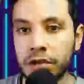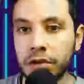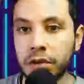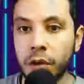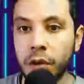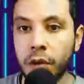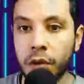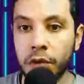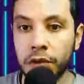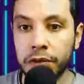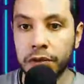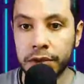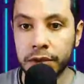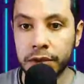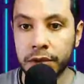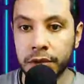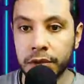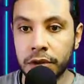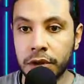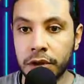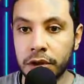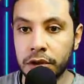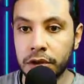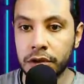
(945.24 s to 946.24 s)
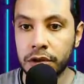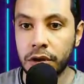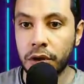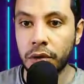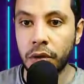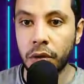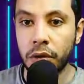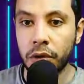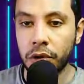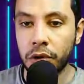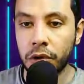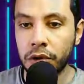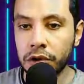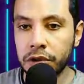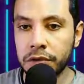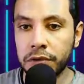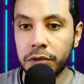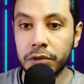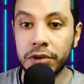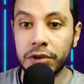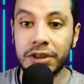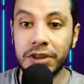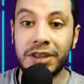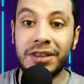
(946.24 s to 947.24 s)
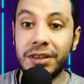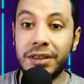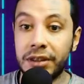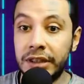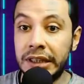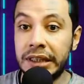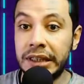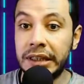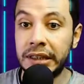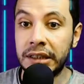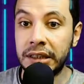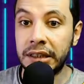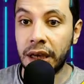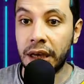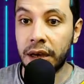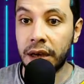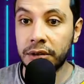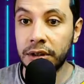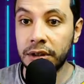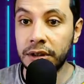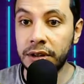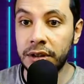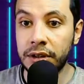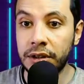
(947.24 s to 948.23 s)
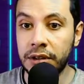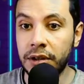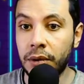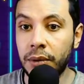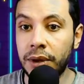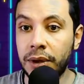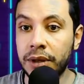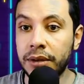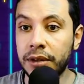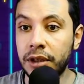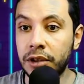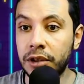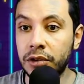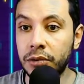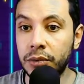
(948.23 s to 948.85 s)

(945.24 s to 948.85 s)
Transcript: go for the low cost, for the 30,000, the one that